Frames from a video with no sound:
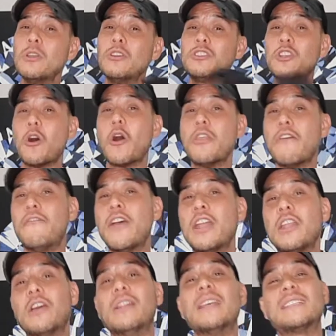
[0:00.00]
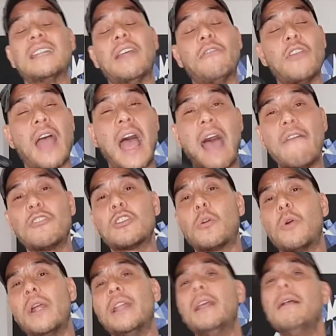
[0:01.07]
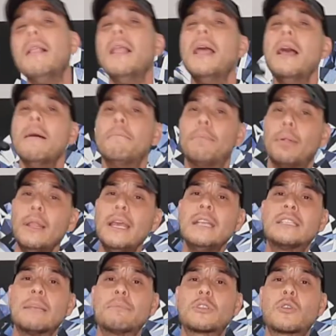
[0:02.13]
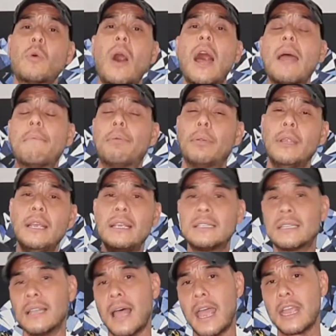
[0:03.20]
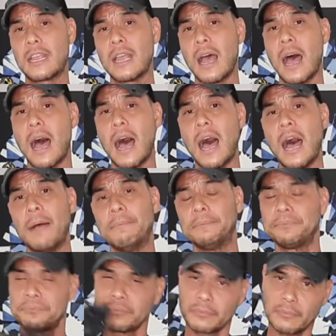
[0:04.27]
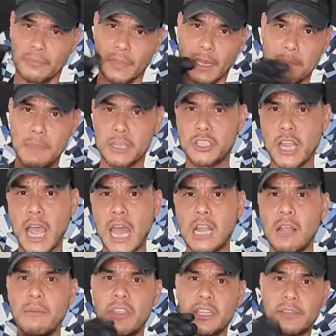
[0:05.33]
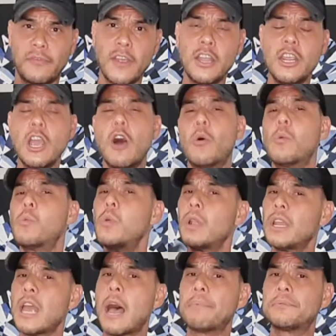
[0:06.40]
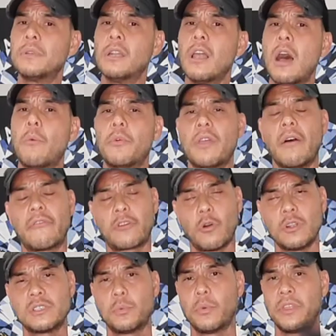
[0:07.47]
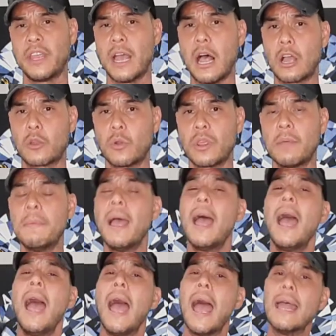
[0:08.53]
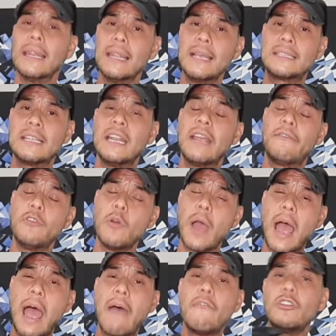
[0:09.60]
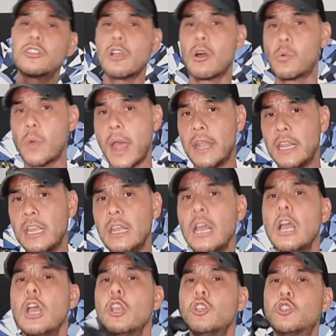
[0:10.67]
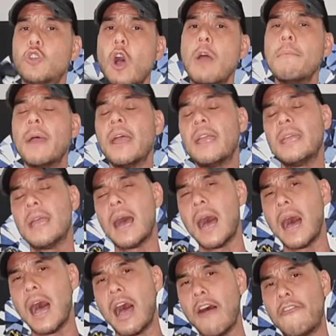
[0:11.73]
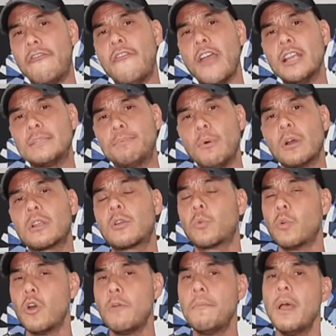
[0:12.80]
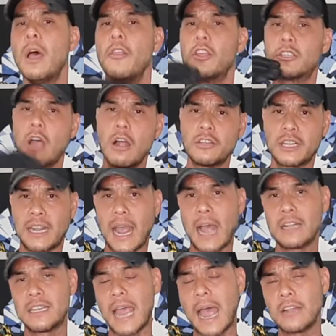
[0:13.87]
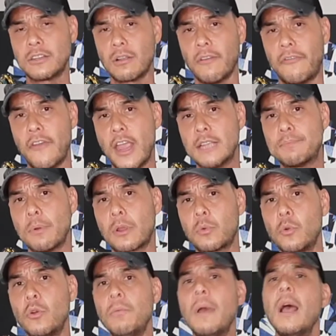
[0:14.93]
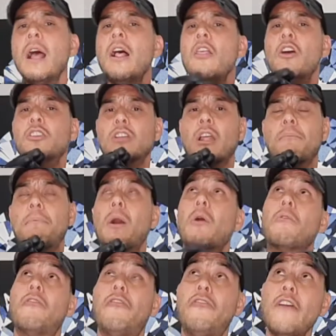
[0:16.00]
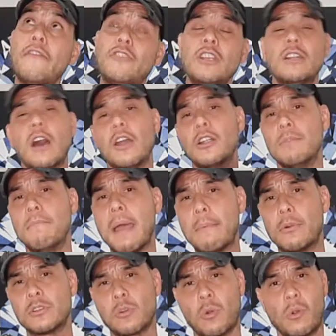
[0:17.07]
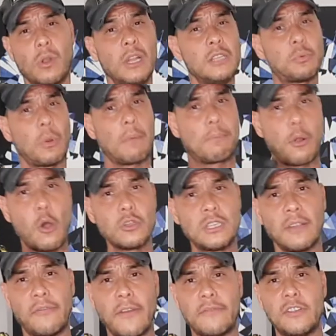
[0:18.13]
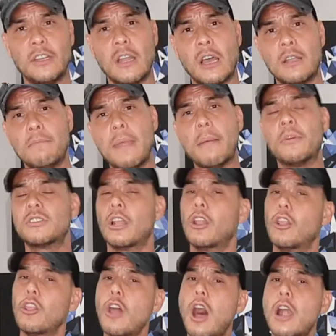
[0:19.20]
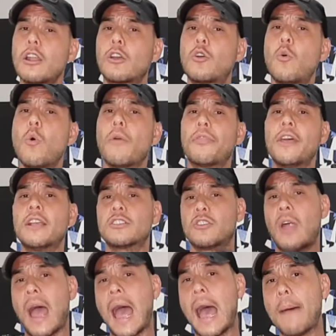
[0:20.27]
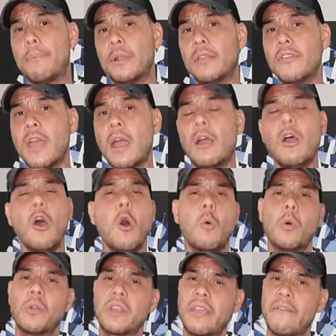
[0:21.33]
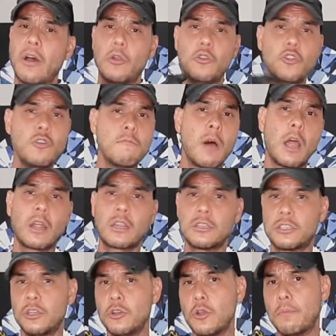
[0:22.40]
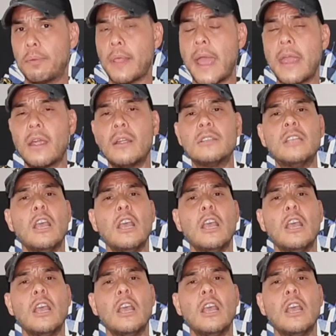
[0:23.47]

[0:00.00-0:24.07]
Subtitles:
enjoyed the video. Listen, if you haven't already, please subscribe. Please like my channel, this video. It really helps me a lot with, of course, the algorithm. And listen, if you haven't already, join my Facebook group, the Tonka Tactical Facebook group. There's about 1,500 members, or at least we're approaching 1,500 members. A lot of cool things are happening there where we give out new markers to new players.